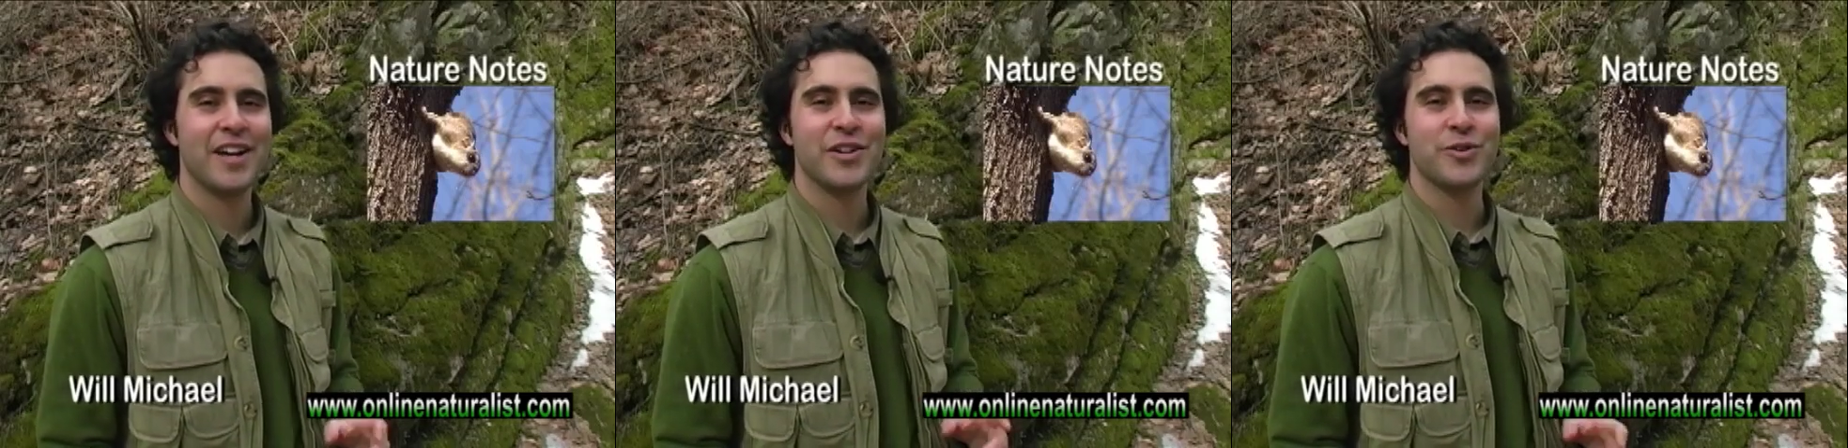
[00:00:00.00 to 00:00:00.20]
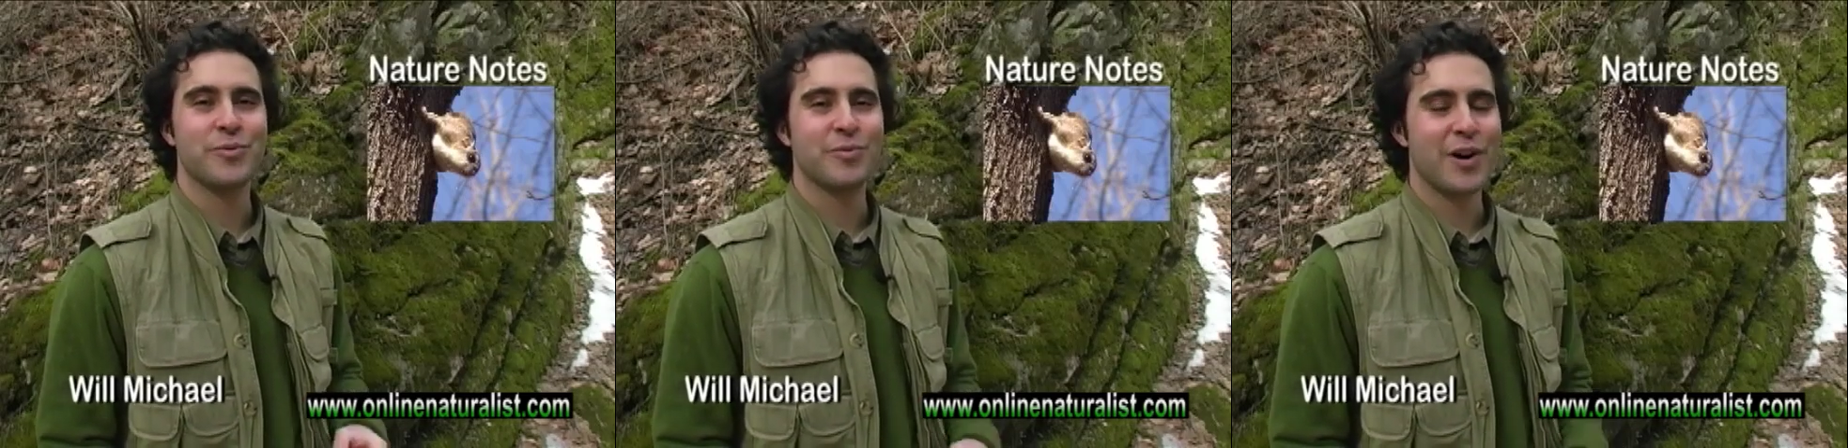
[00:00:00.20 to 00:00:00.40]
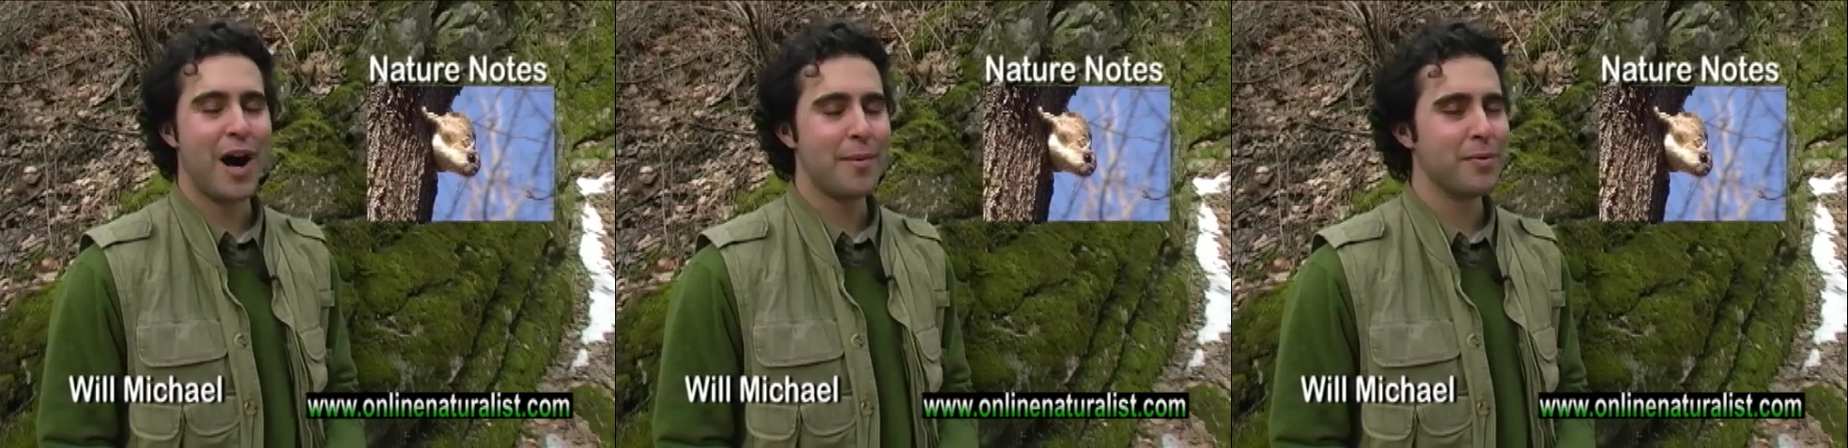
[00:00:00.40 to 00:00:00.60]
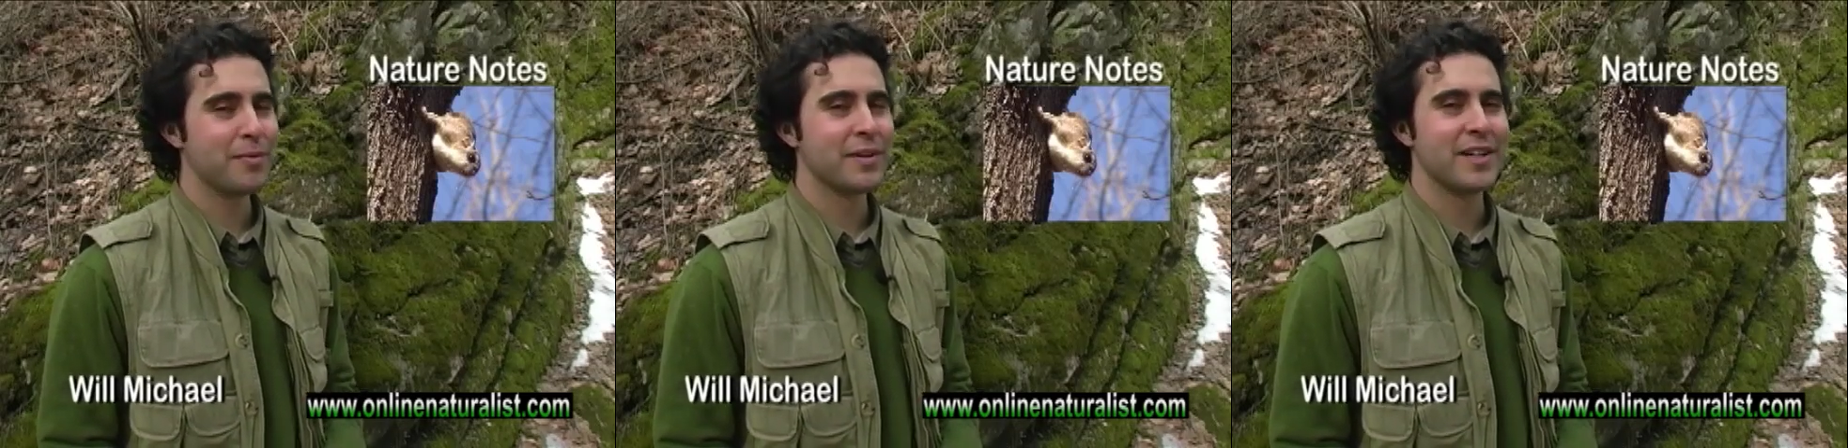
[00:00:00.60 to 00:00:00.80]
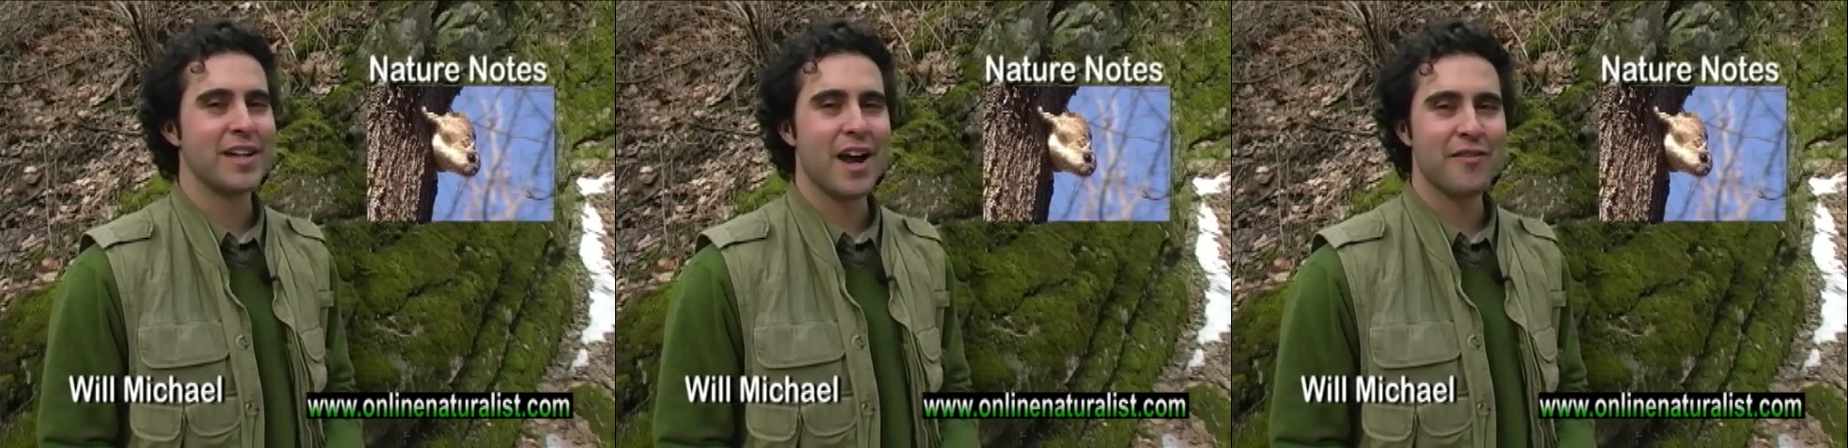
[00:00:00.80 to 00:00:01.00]
you'd
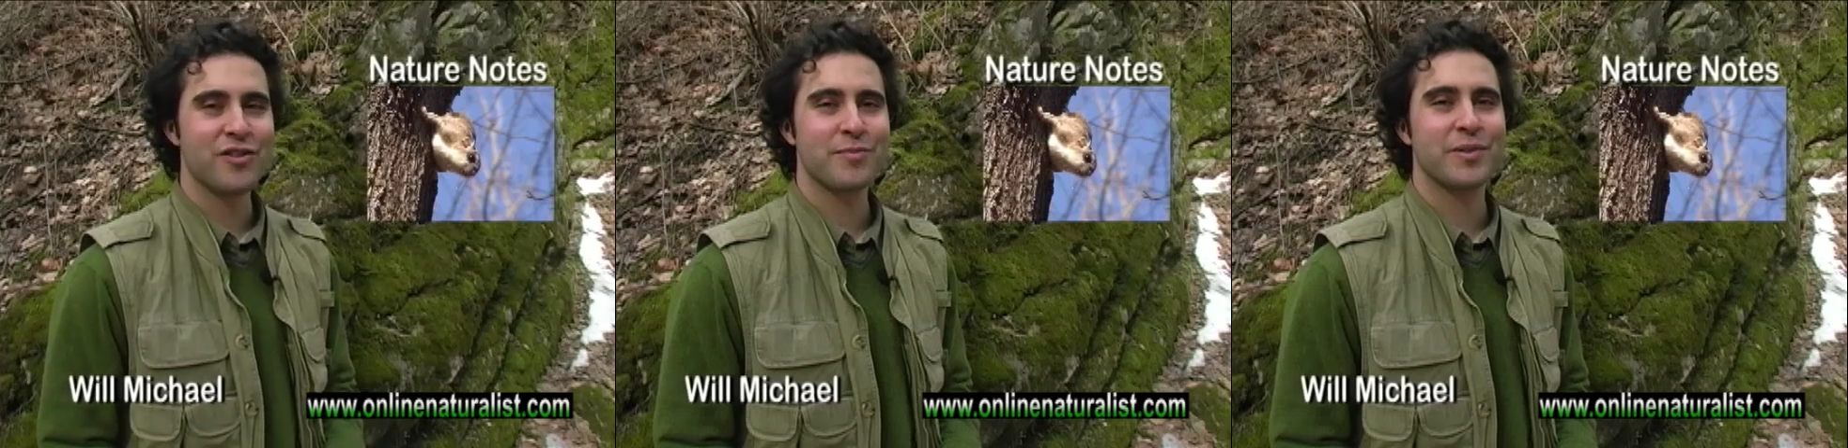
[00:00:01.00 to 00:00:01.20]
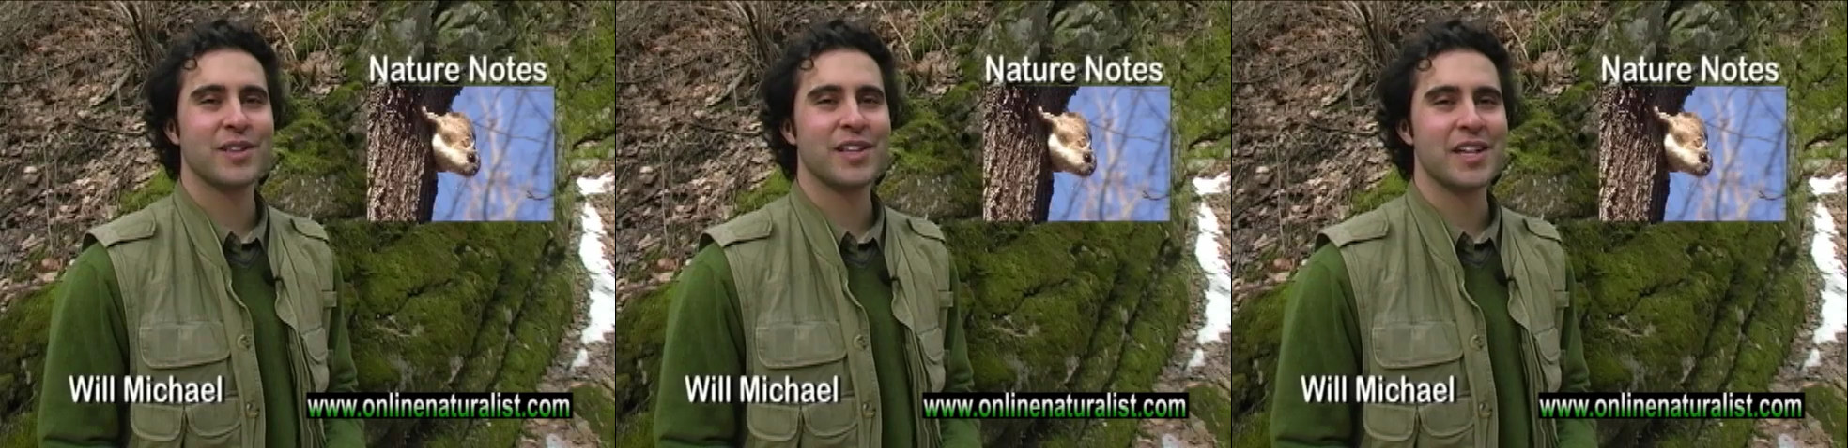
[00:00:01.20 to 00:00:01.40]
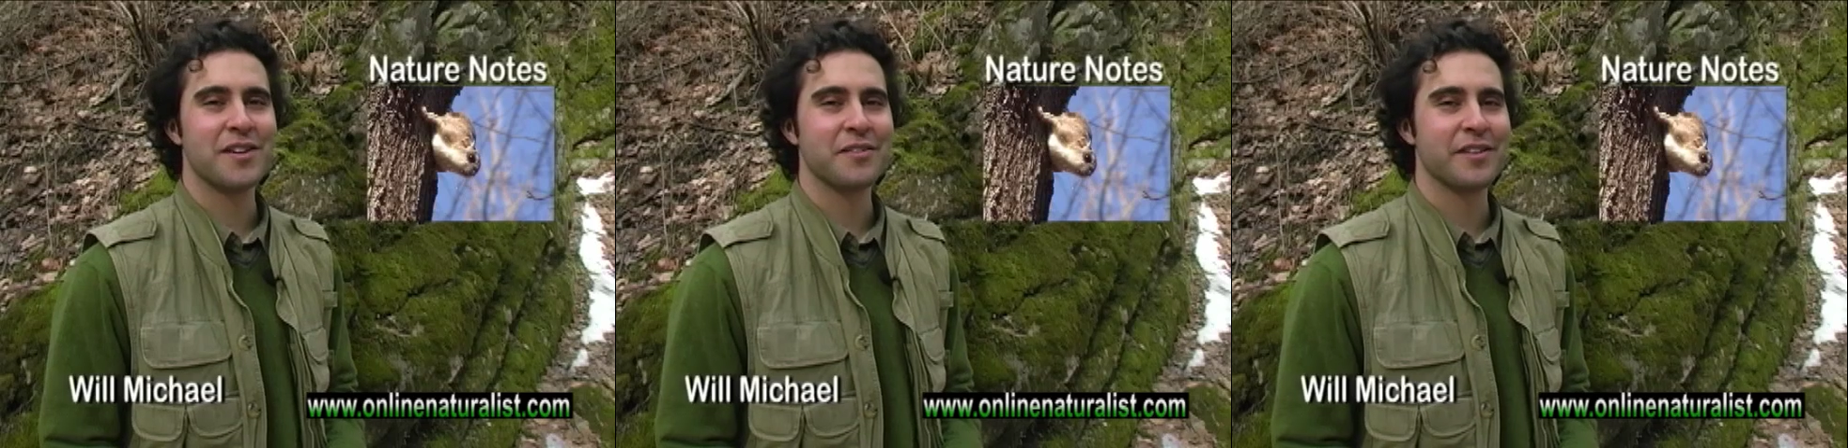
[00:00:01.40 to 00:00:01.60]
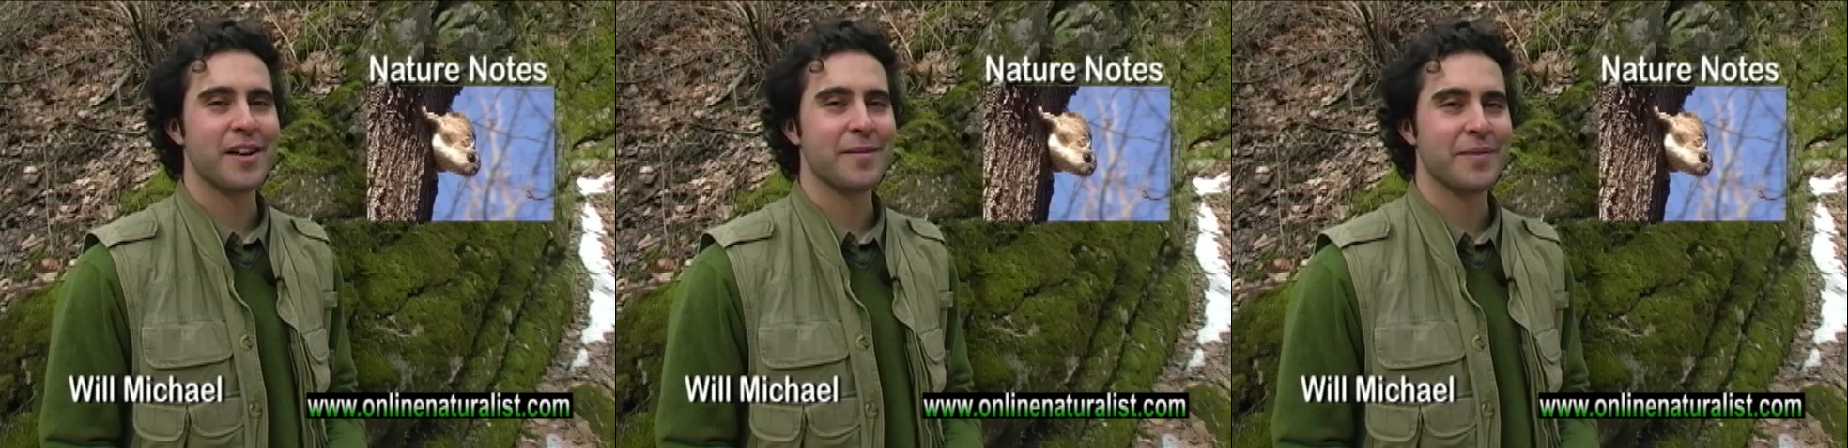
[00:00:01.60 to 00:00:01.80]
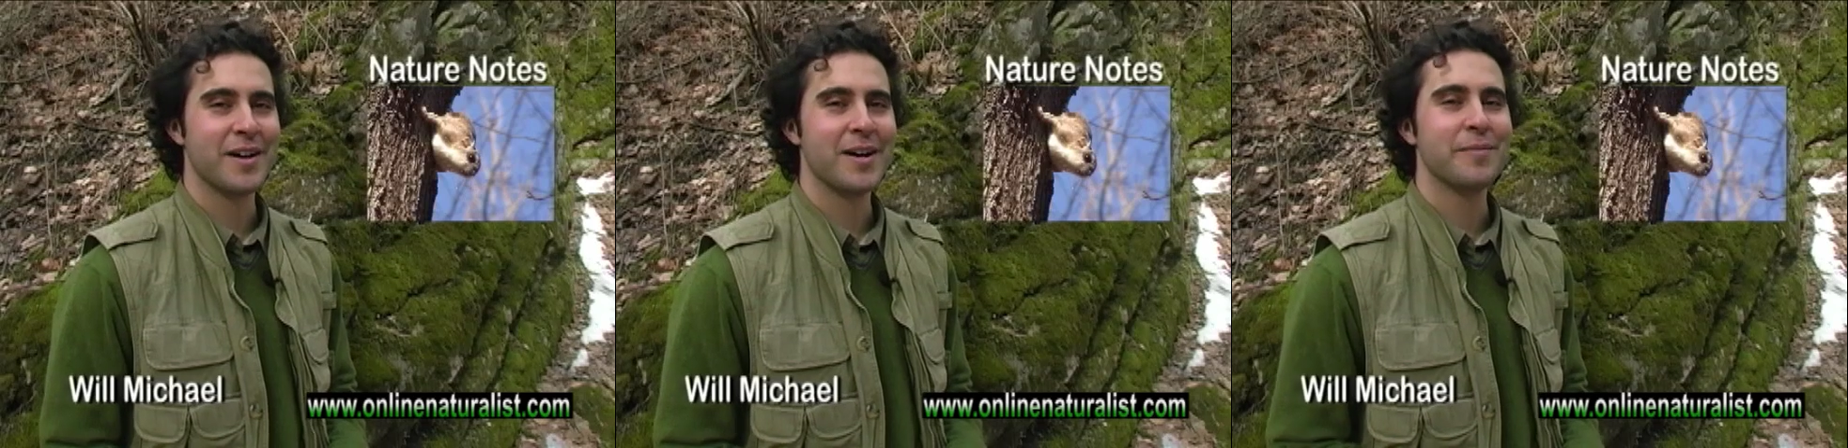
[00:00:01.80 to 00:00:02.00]
probably never believe them,